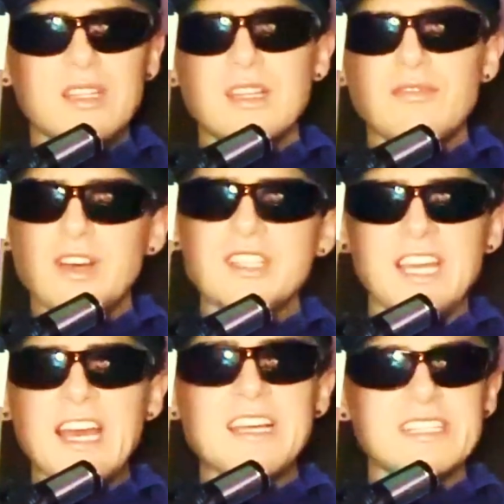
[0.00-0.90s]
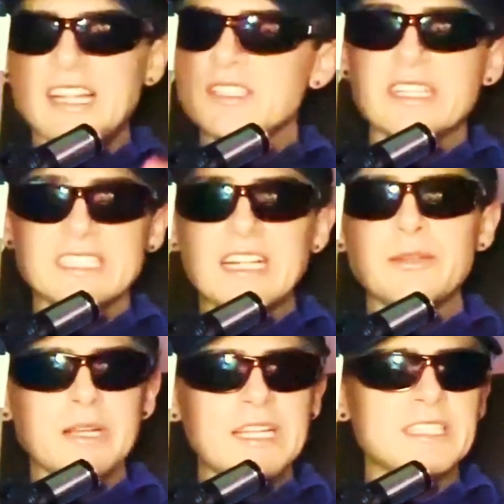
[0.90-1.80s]
Fuck yeah, and that's exactly
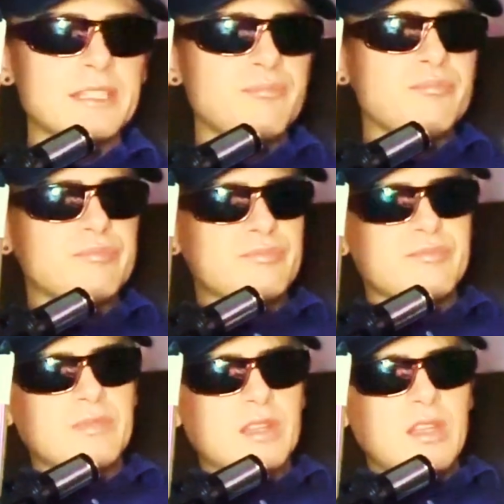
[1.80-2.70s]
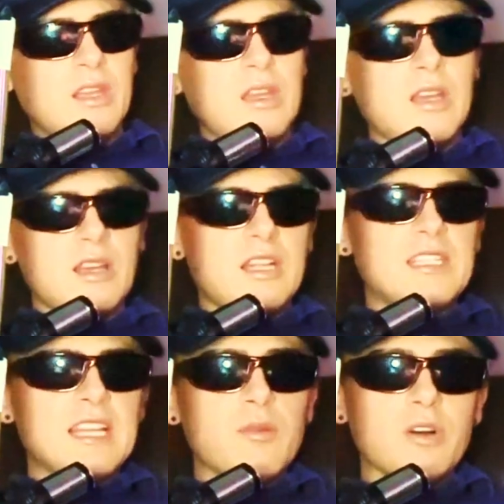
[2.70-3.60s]
what I did. That's
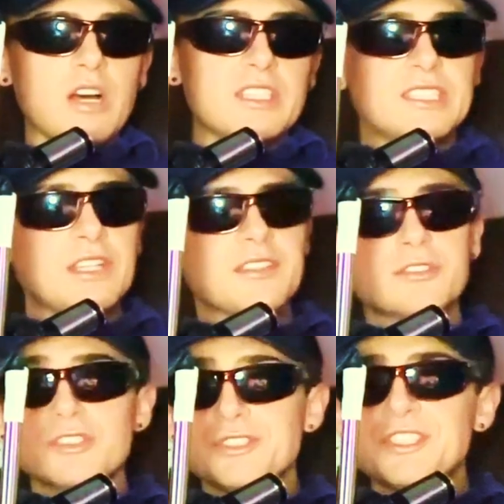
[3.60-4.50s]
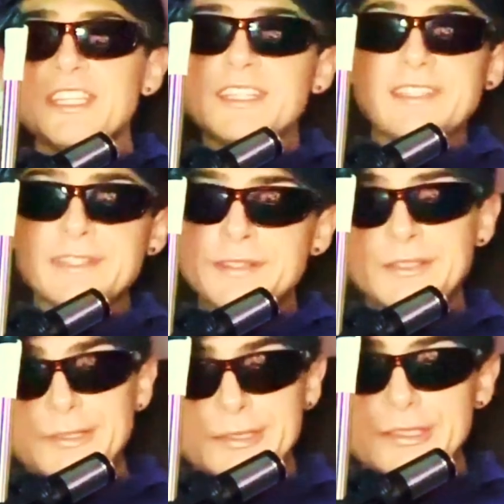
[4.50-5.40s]
how us Southerners get it
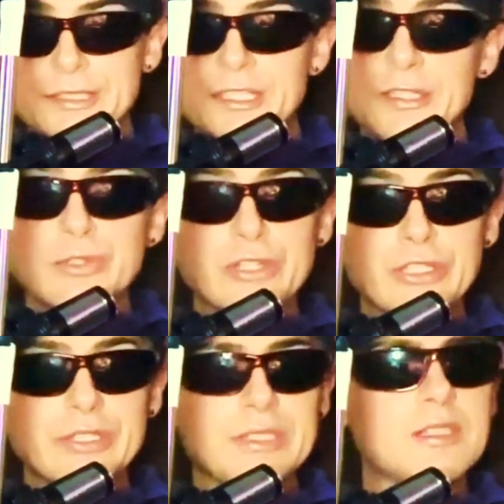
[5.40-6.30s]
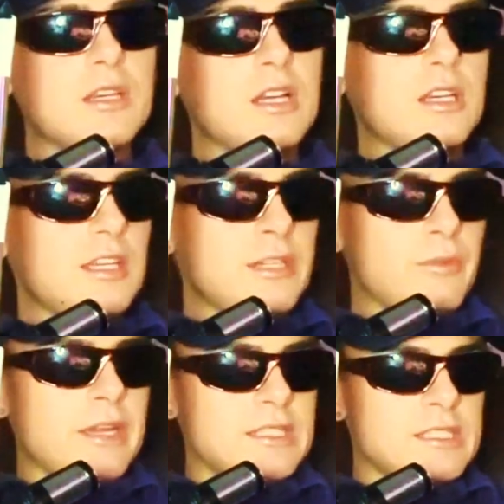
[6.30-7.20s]
done. Get her done.
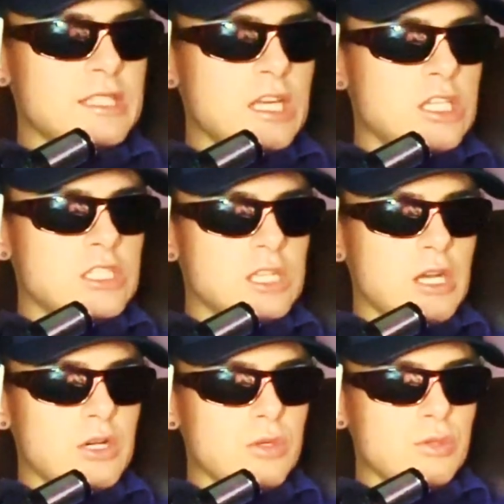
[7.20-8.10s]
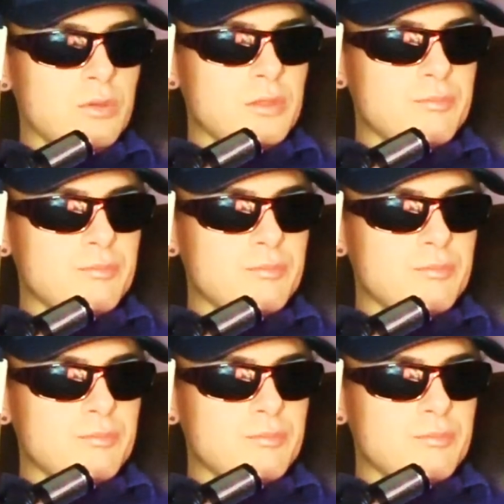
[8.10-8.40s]
Anyways, so